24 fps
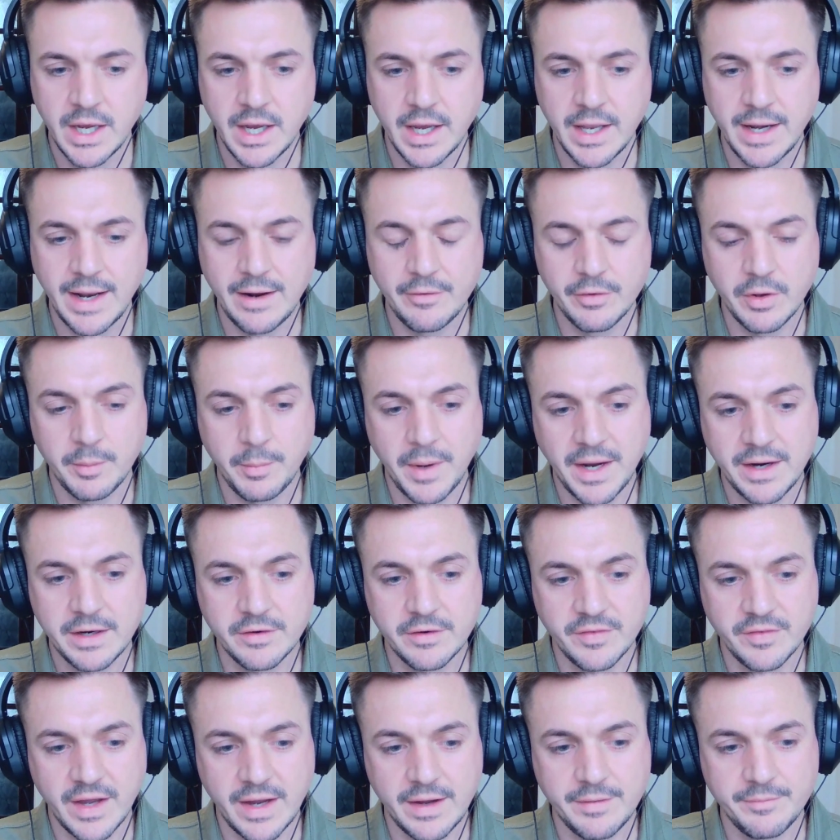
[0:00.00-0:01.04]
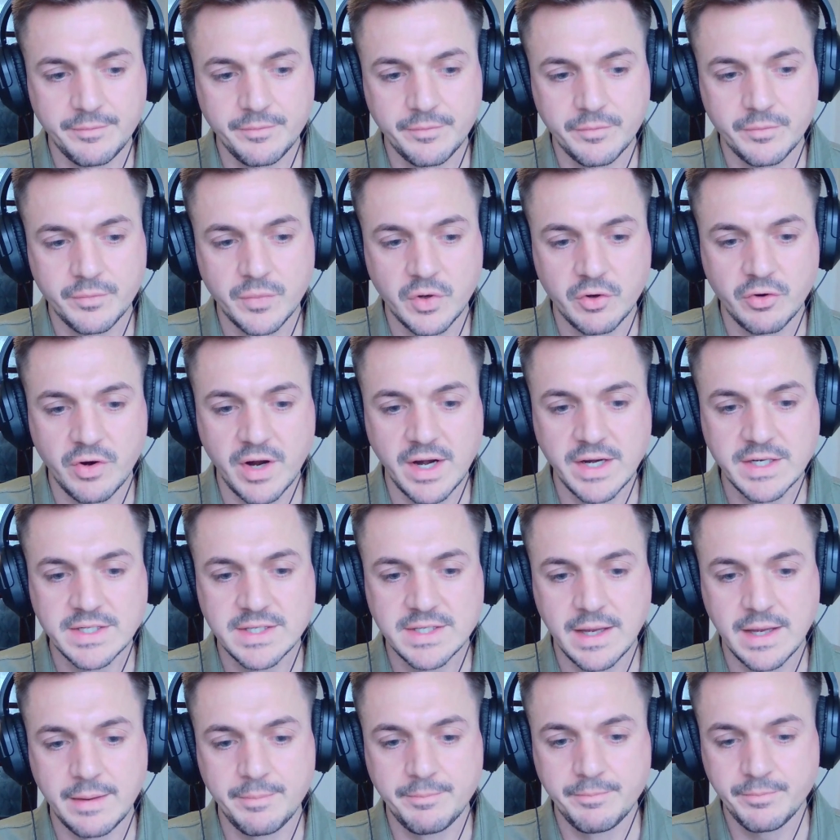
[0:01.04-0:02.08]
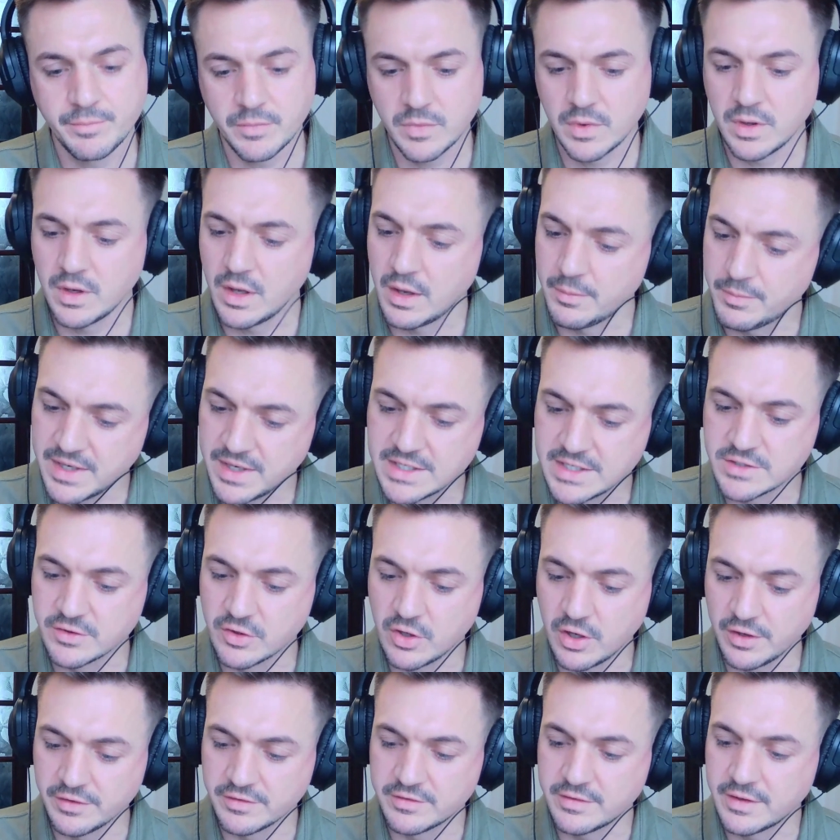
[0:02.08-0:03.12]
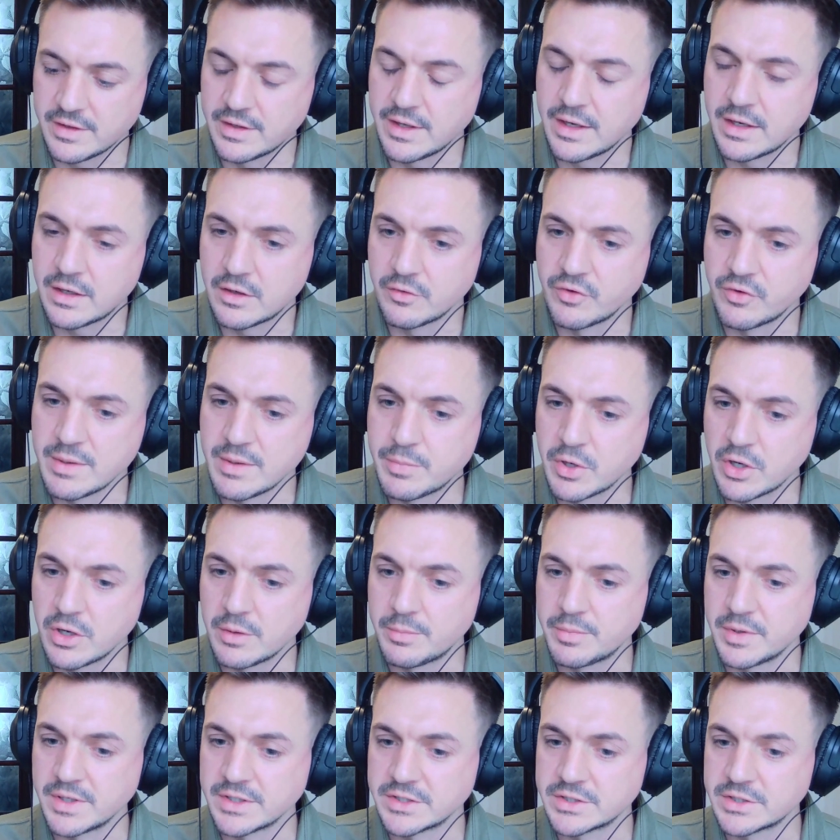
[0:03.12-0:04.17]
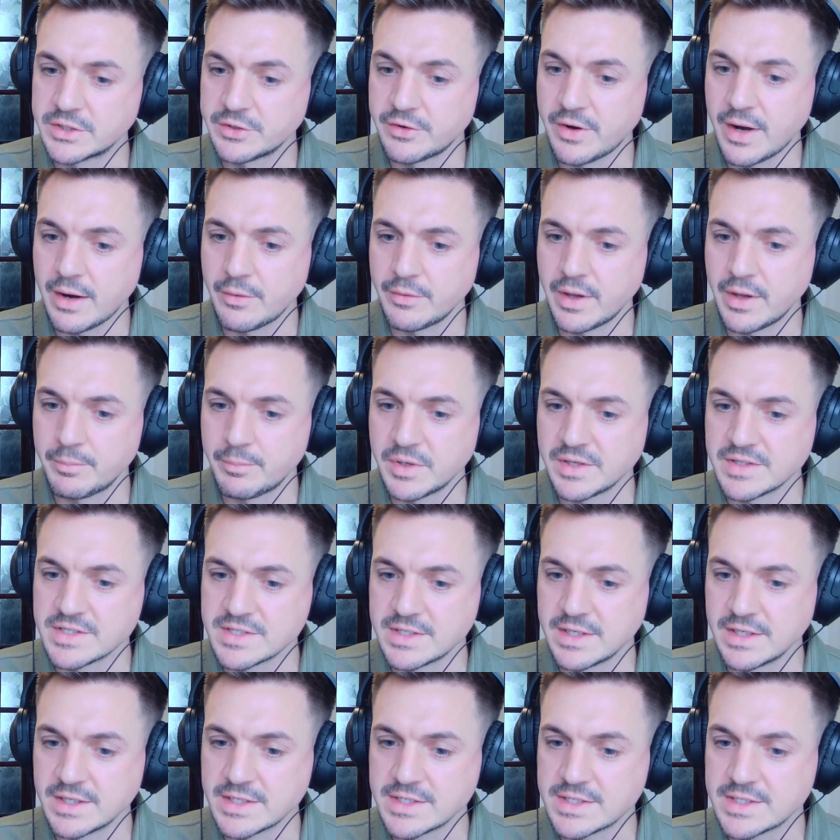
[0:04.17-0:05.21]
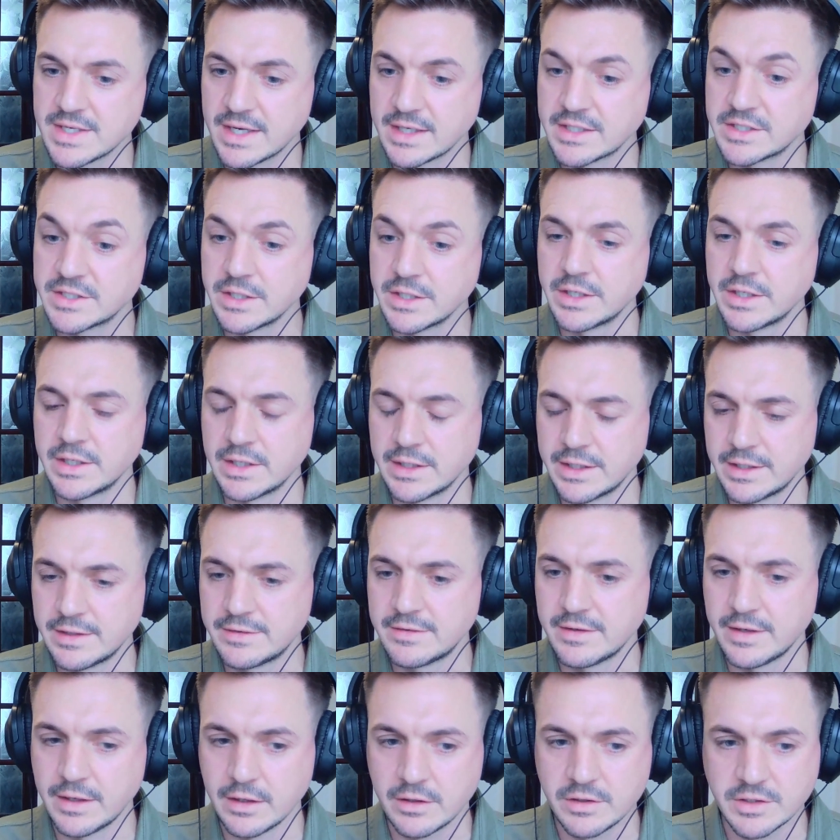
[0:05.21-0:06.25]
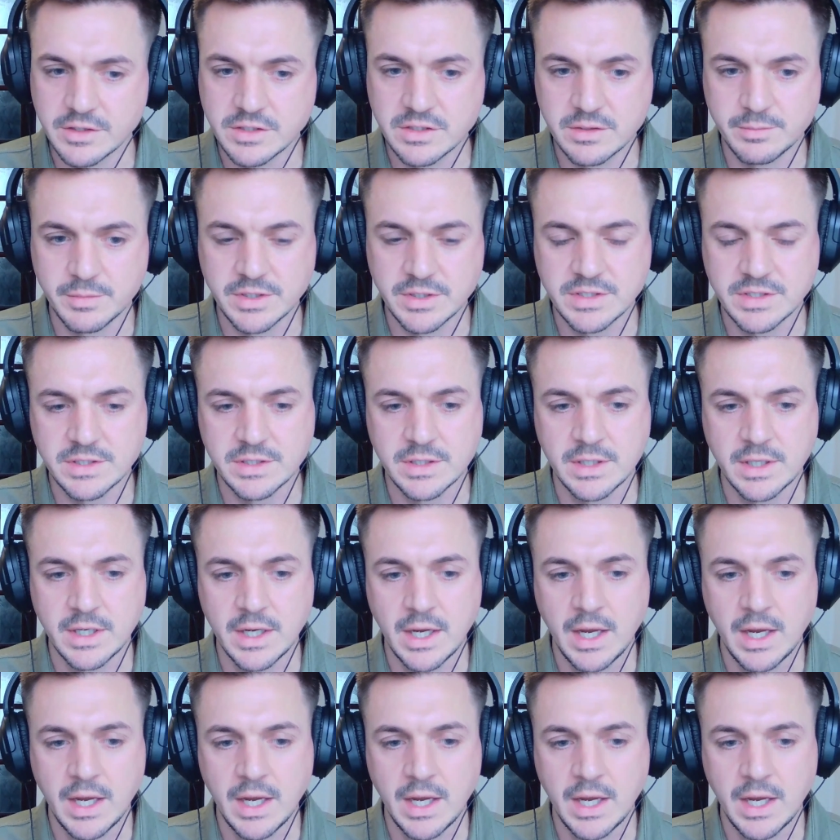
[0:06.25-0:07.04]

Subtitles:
And out the back of that creates them a piece of content they can repurpose throughout their business externally to their customers.